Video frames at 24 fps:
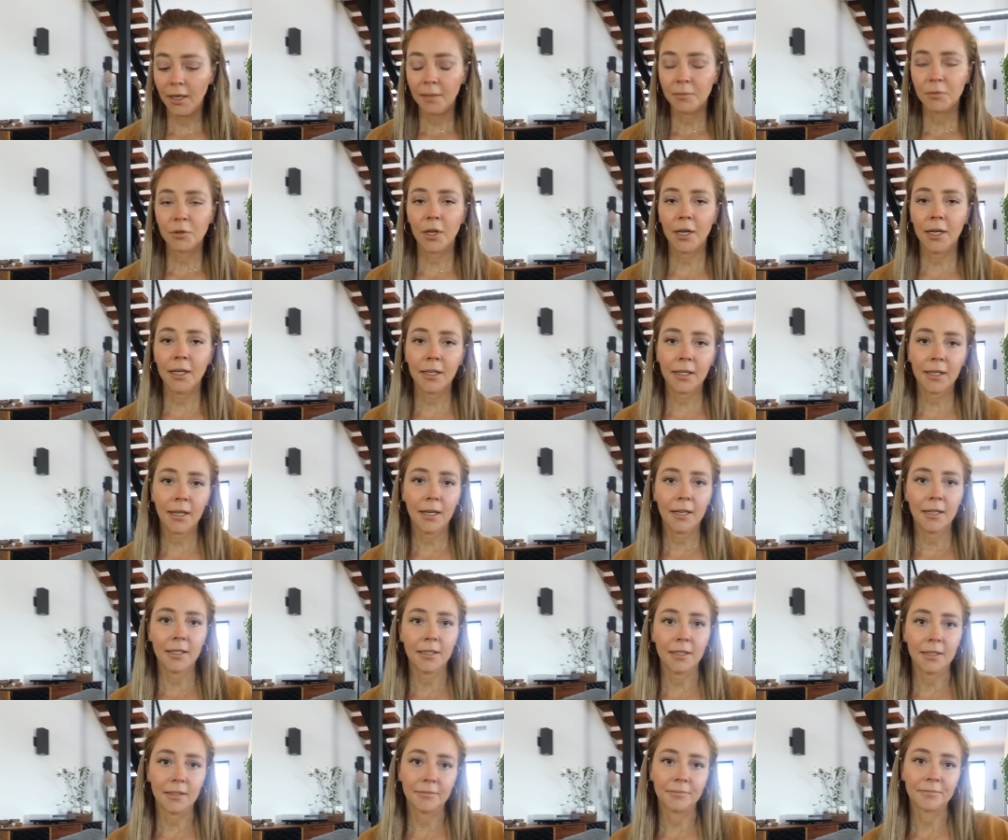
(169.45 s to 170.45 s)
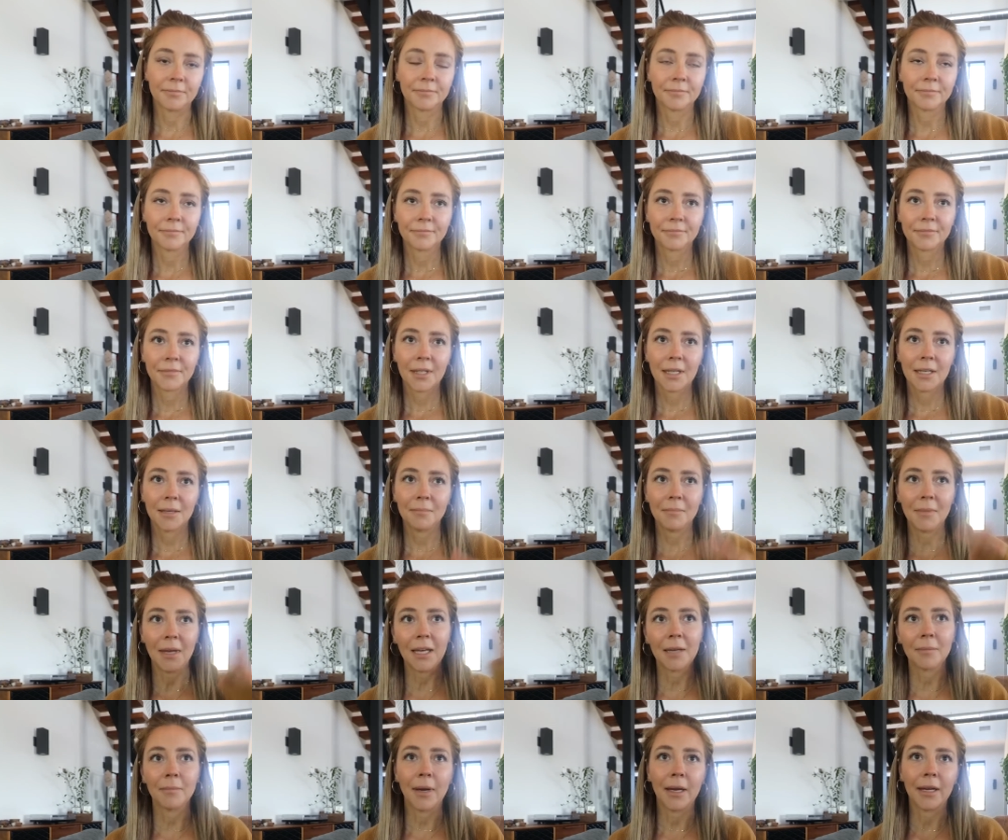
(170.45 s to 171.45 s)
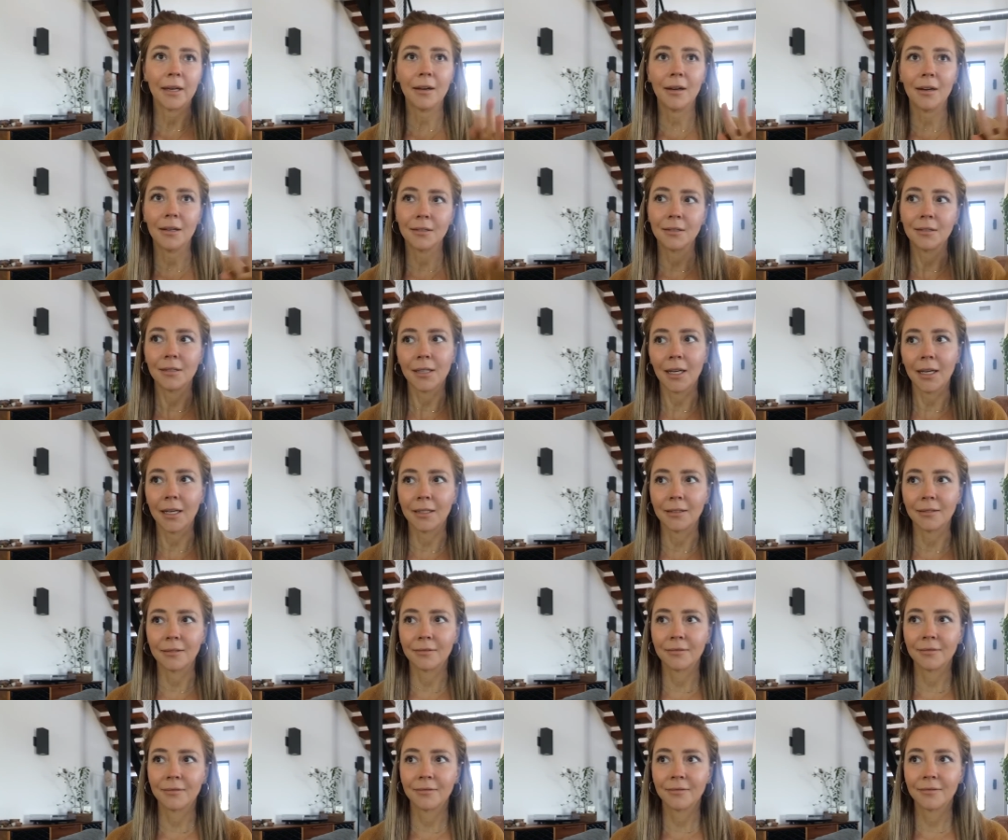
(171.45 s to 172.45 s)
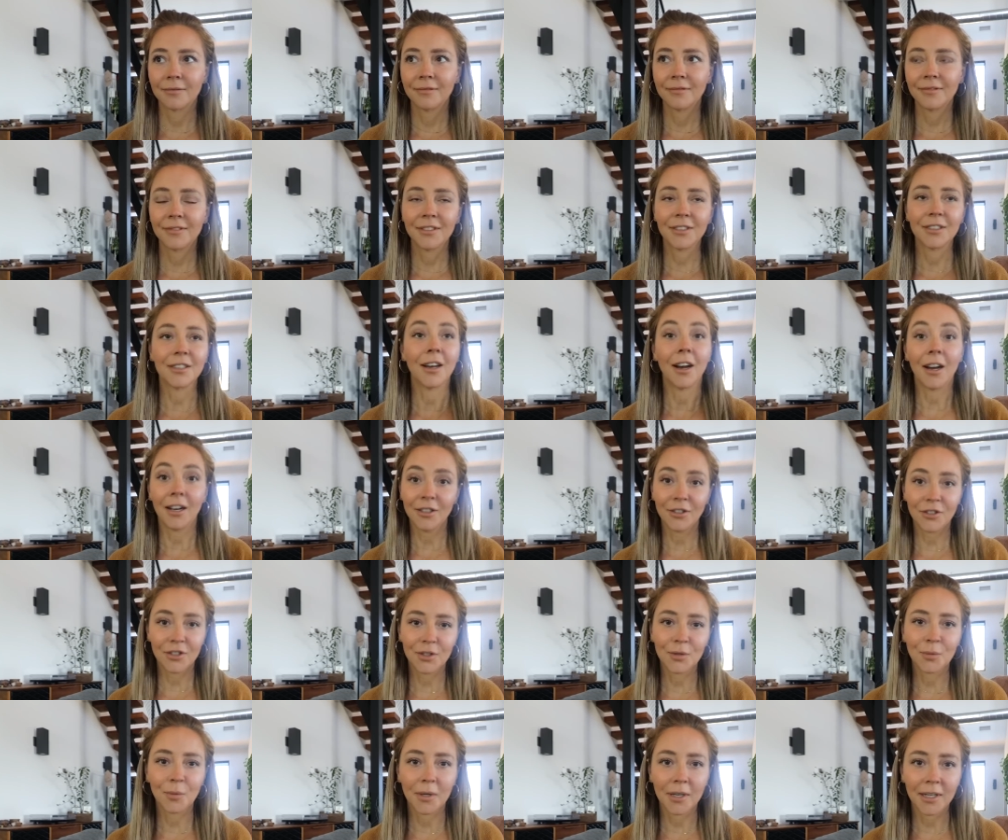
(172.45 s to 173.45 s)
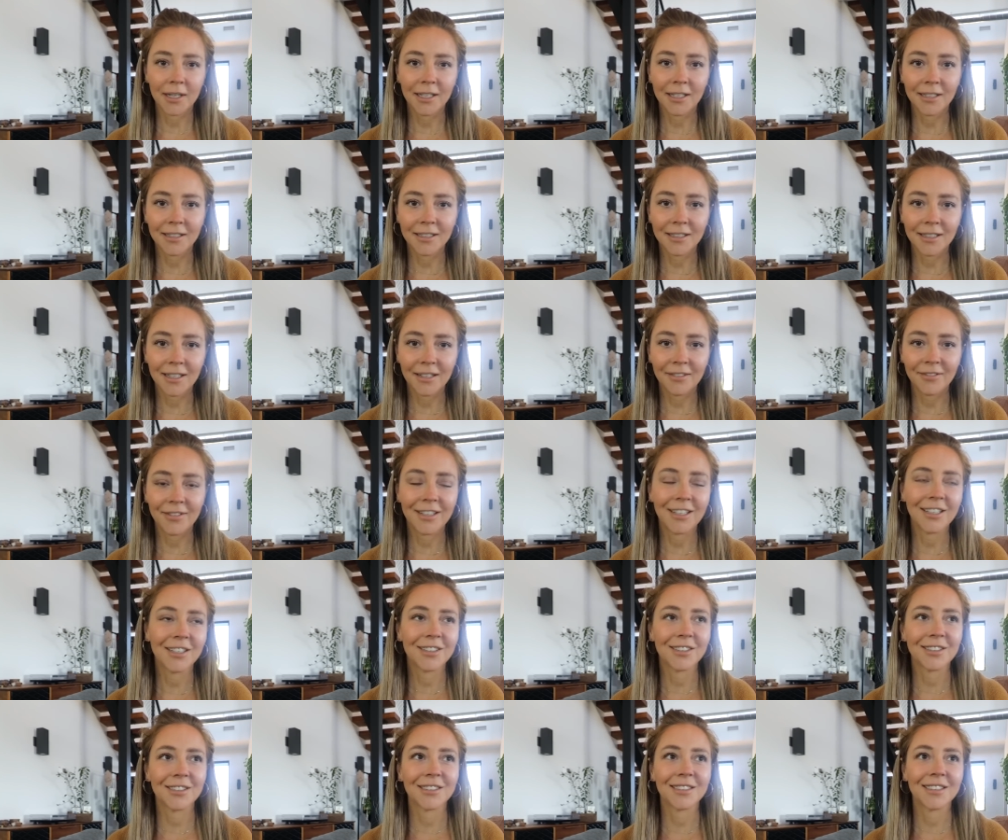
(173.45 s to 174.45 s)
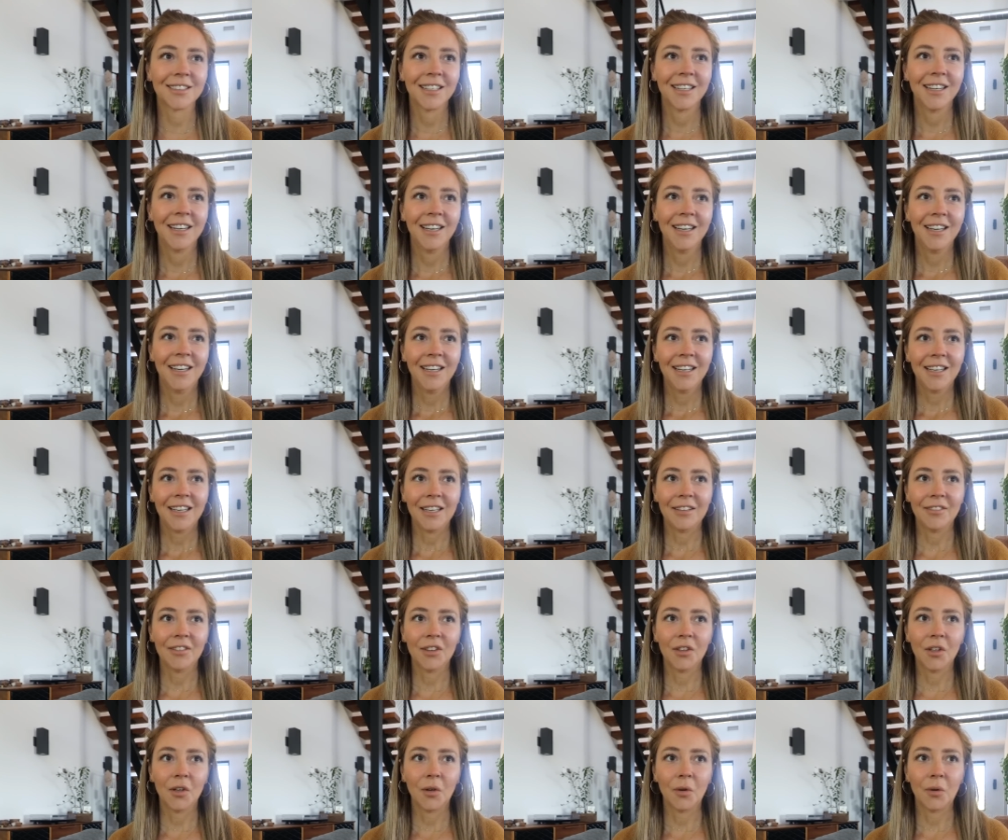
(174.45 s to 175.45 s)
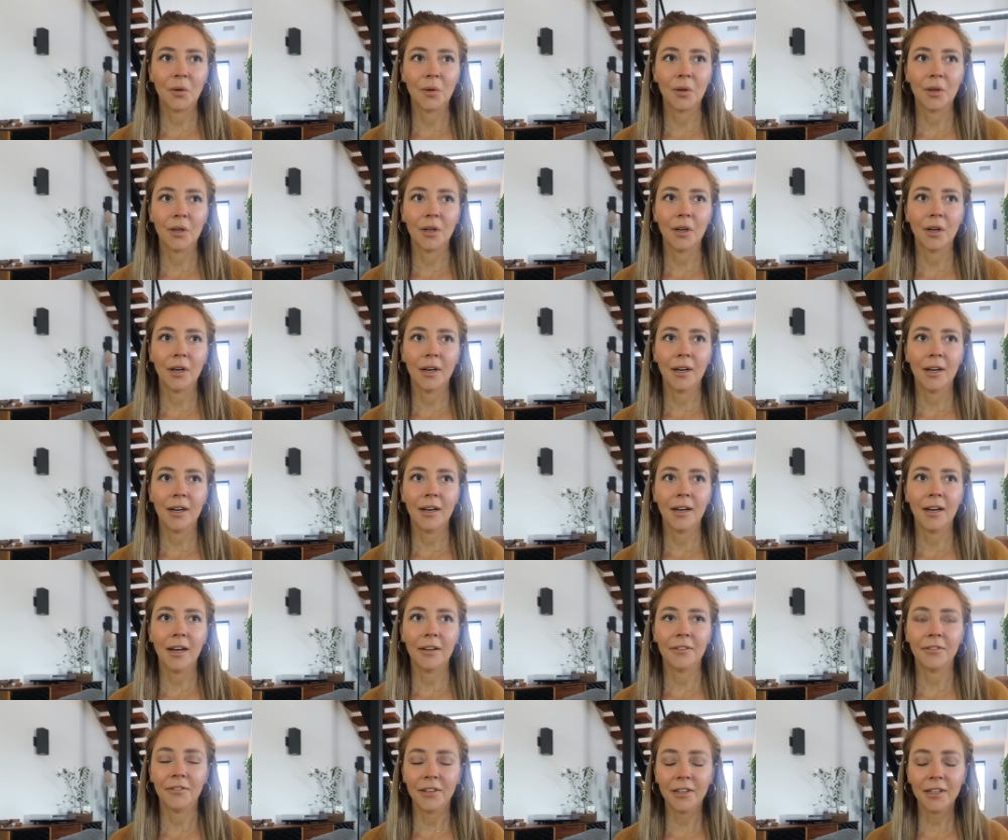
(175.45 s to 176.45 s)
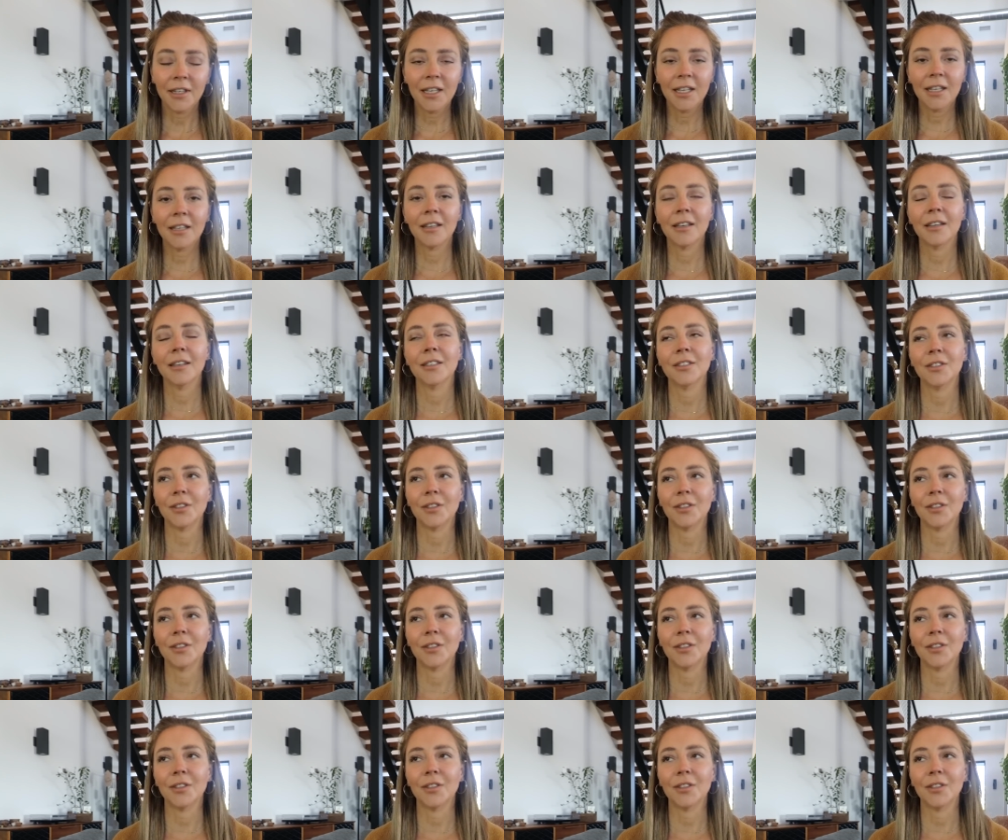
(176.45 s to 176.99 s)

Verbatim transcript: I'm trying to kind of make my content not just what I eat in a day videos, even though I feel like